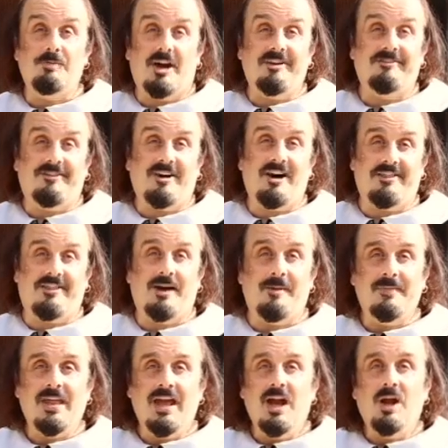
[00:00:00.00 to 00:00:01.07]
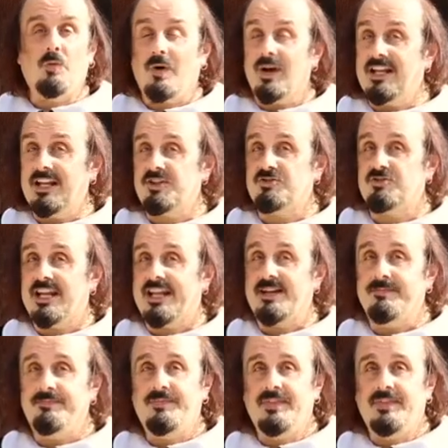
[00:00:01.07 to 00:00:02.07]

my father, quite literally.